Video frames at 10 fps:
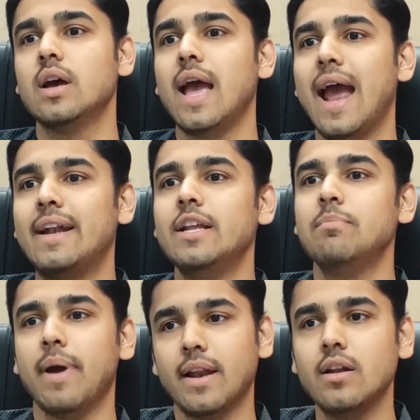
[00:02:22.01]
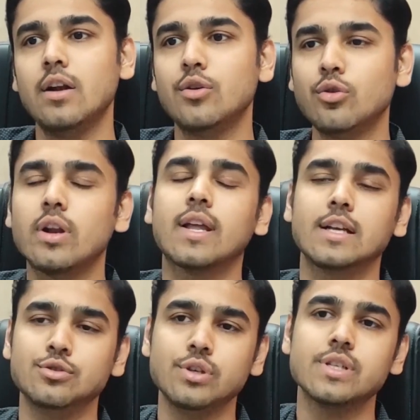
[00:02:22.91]
and in parallel to your
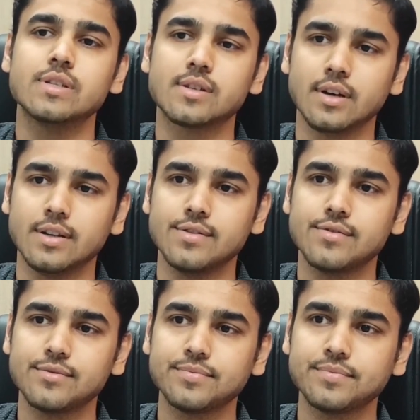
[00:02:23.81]
graduation studies.